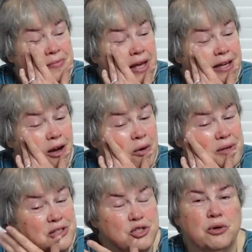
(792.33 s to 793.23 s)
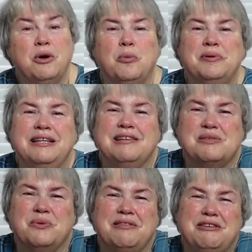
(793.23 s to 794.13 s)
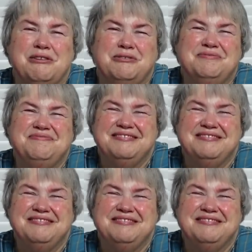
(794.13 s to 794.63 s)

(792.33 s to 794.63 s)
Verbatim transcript: I always enjoy opening these with you.